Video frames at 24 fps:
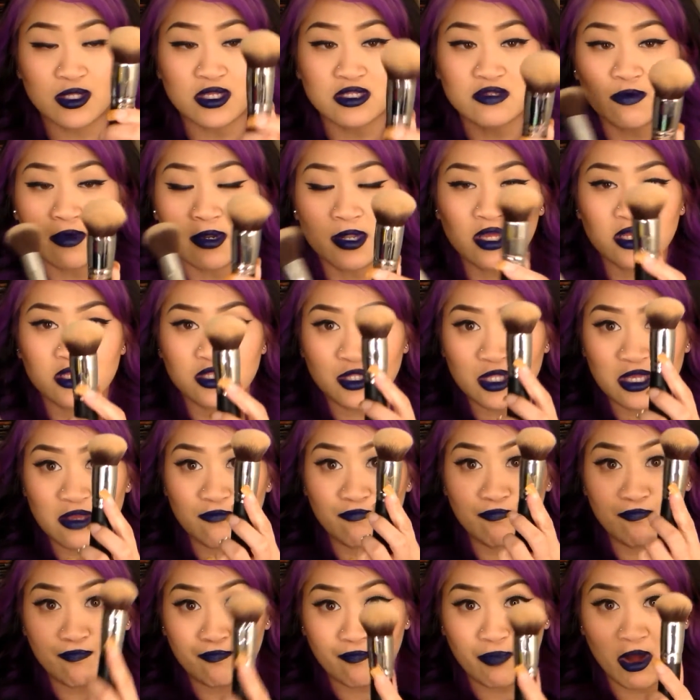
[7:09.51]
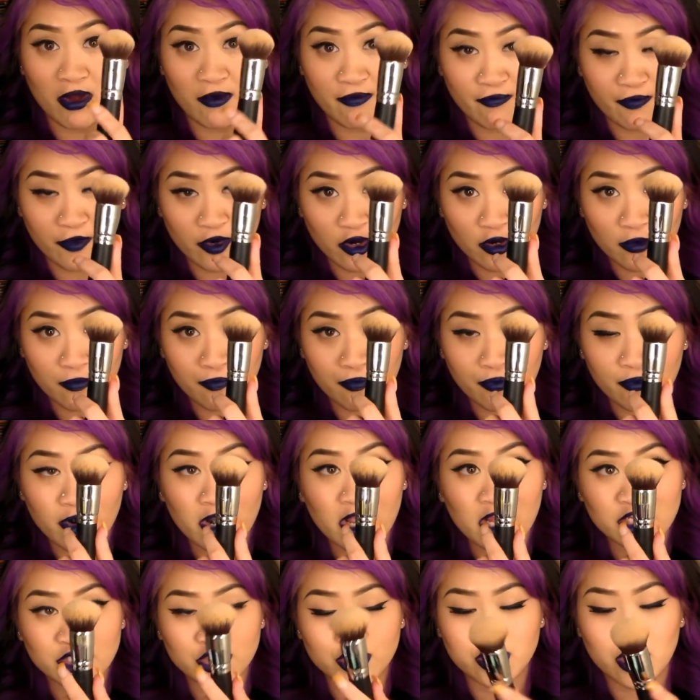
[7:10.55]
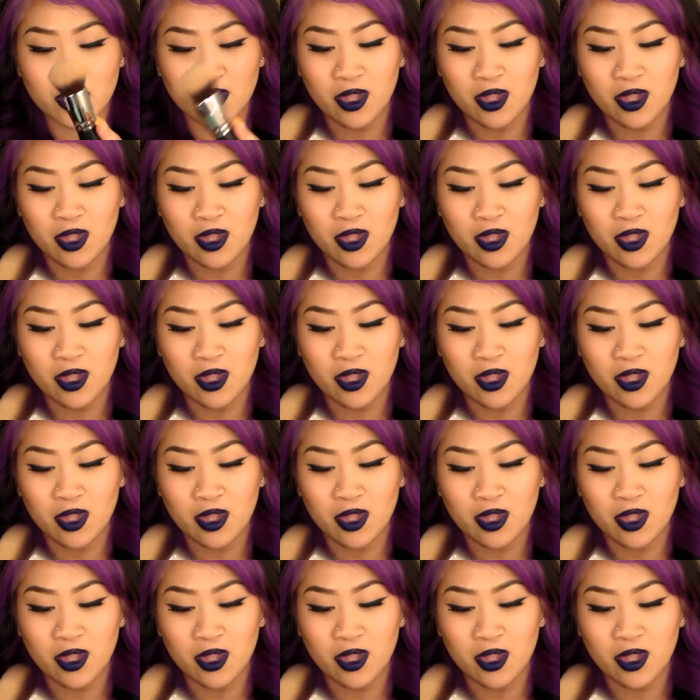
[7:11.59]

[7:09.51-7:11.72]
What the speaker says: This one is the Buffer brush.